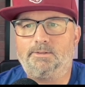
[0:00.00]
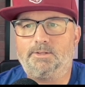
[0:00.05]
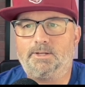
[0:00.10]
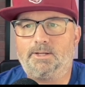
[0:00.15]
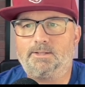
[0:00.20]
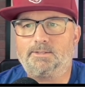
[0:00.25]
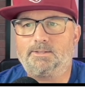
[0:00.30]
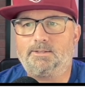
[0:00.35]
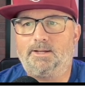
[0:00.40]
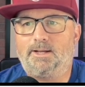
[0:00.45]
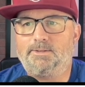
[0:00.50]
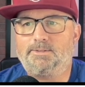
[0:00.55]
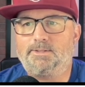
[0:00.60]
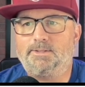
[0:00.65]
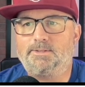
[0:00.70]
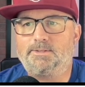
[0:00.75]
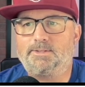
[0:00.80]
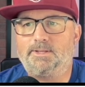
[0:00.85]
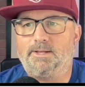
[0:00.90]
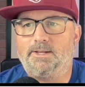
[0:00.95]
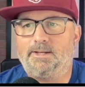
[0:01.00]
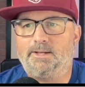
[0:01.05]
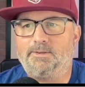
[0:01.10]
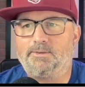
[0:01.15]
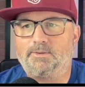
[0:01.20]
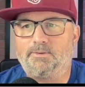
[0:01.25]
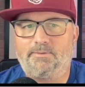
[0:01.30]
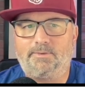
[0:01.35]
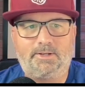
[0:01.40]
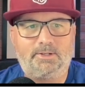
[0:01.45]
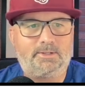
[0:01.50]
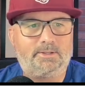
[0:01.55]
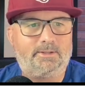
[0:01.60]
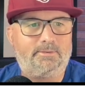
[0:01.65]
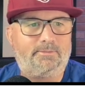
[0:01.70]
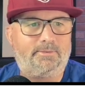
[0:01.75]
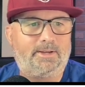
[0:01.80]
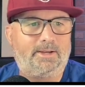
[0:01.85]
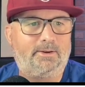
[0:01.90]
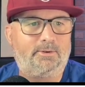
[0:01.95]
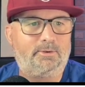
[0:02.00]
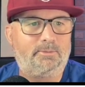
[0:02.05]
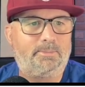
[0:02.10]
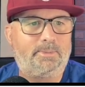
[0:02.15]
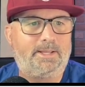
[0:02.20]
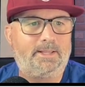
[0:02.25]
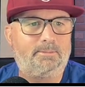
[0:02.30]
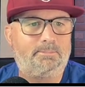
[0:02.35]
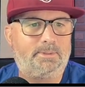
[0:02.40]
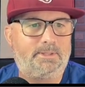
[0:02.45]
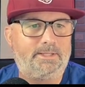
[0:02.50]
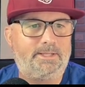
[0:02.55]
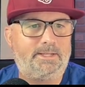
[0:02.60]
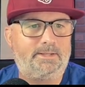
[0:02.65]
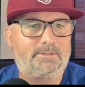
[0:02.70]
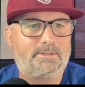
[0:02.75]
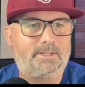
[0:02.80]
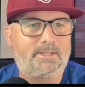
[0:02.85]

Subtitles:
She gets lost in the city and is eventually found by the police.